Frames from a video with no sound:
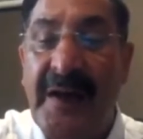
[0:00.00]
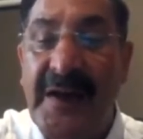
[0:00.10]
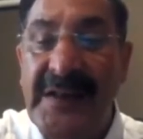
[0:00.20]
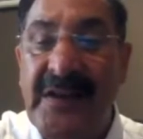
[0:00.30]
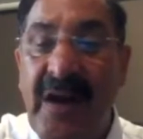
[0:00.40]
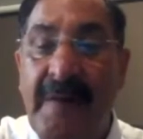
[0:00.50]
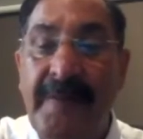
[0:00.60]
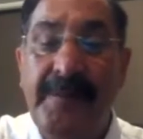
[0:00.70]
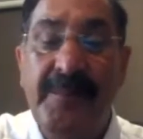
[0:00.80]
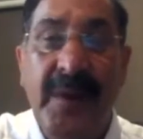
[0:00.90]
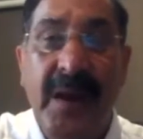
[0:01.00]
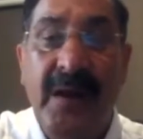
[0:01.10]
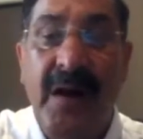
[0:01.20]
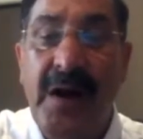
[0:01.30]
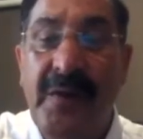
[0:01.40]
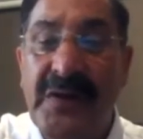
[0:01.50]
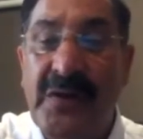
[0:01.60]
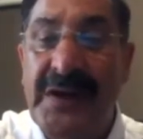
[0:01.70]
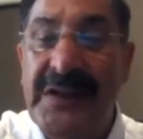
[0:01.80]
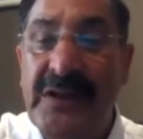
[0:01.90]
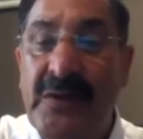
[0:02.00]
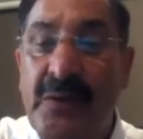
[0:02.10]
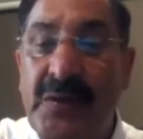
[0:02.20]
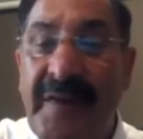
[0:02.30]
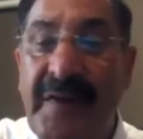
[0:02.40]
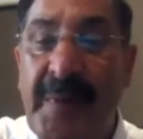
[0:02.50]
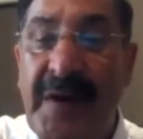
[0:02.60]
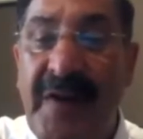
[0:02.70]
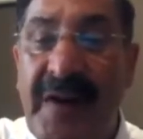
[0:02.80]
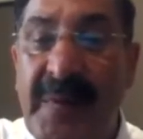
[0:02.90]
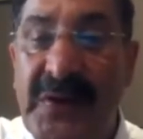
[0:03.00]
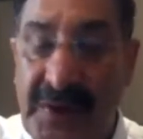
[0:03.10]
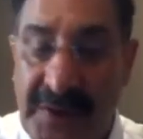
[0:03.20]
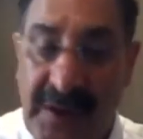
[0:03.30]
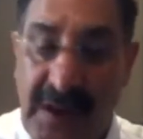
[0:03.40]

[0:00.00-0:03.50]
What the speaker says: risk of cardiovascular disease to 7.5%.